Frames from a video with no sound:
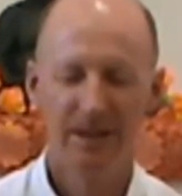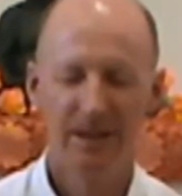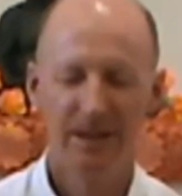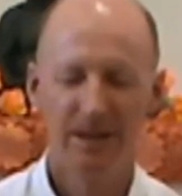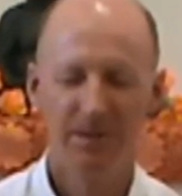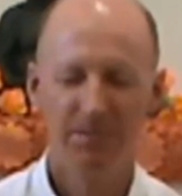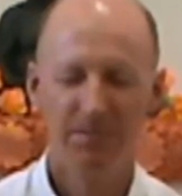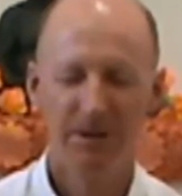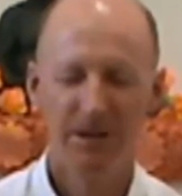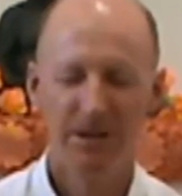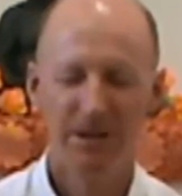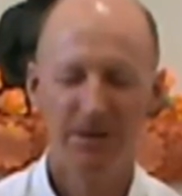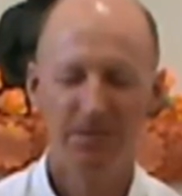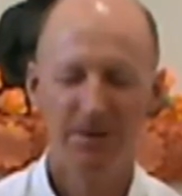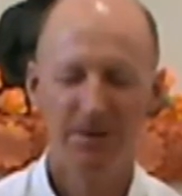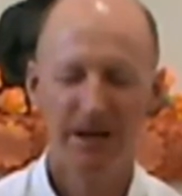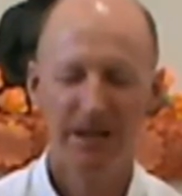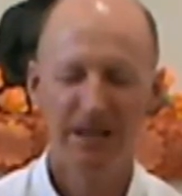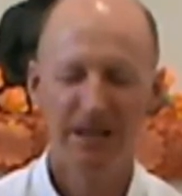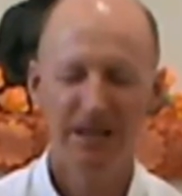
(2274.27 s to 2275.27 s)
And when you're
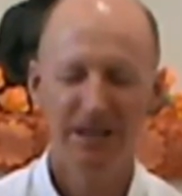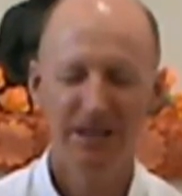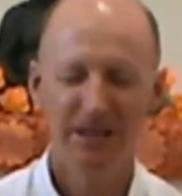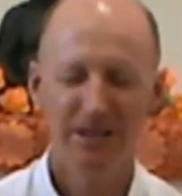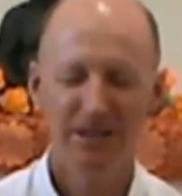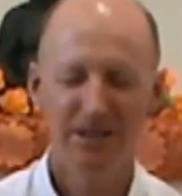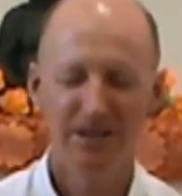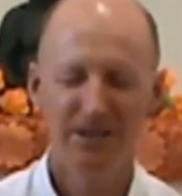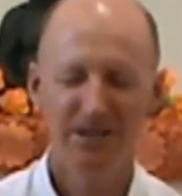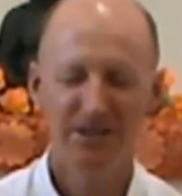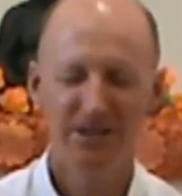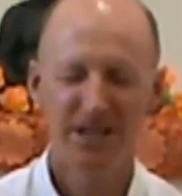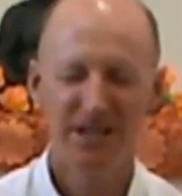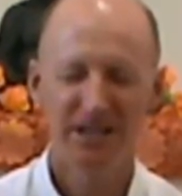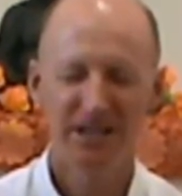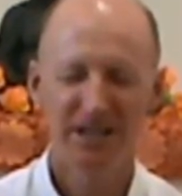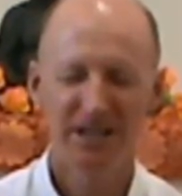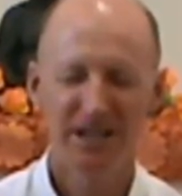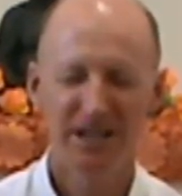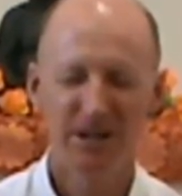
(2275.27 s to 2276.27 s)
ready, you can
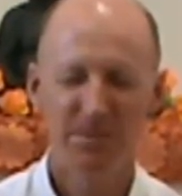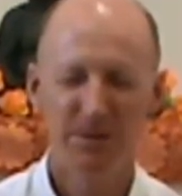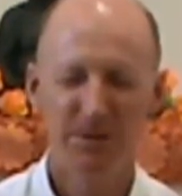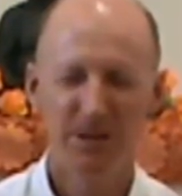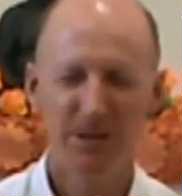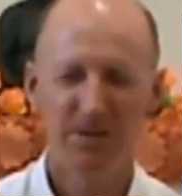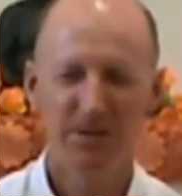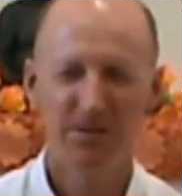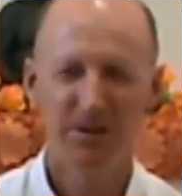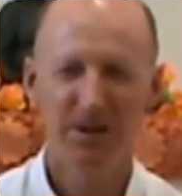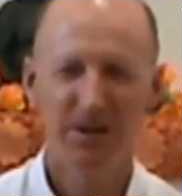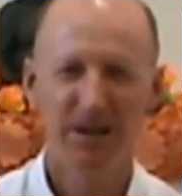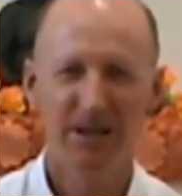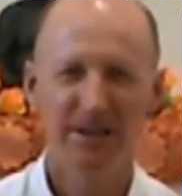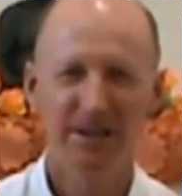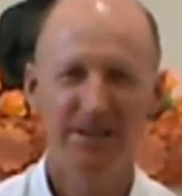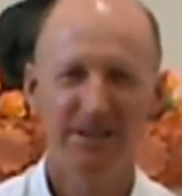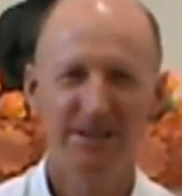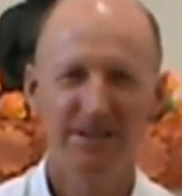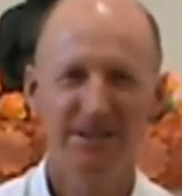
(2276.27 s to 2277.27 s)
gently open your
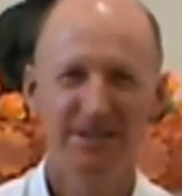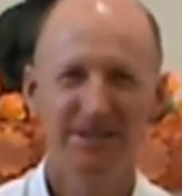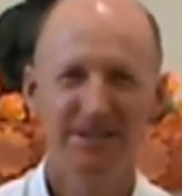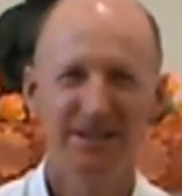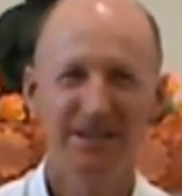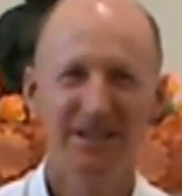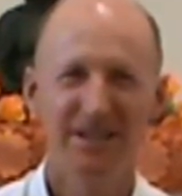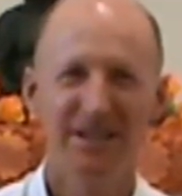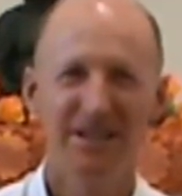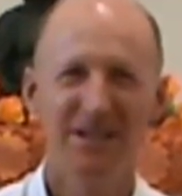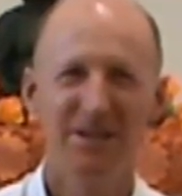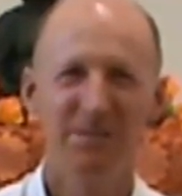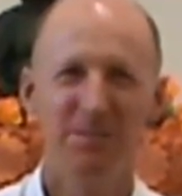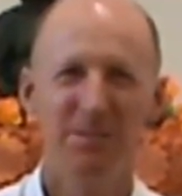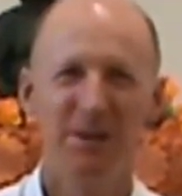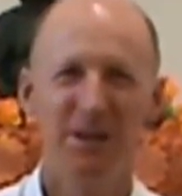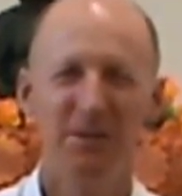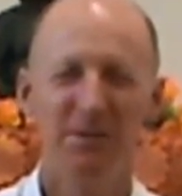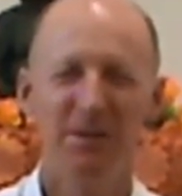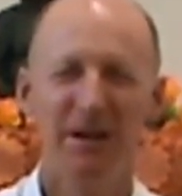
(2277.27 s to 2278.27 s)
eyes.
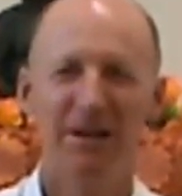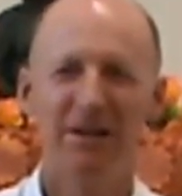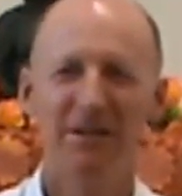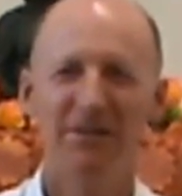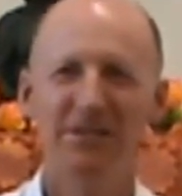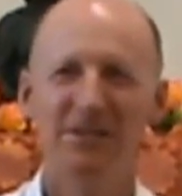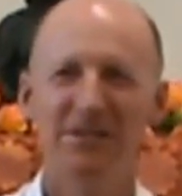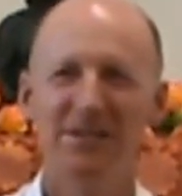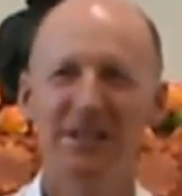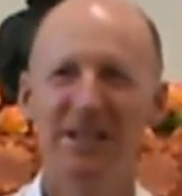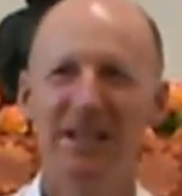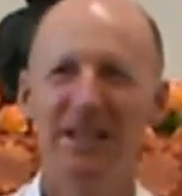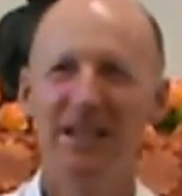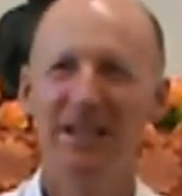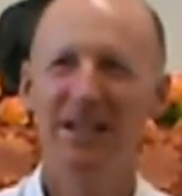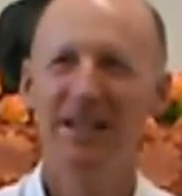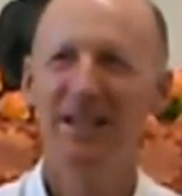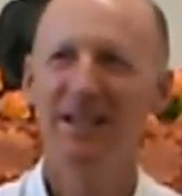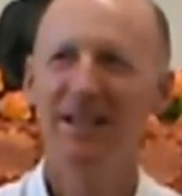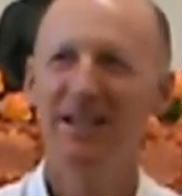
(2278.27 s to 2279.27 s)
Be aware of
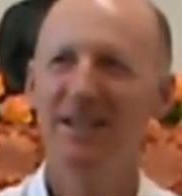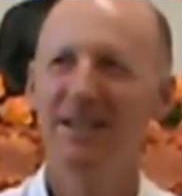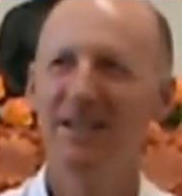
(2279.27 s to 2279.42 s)
seeing.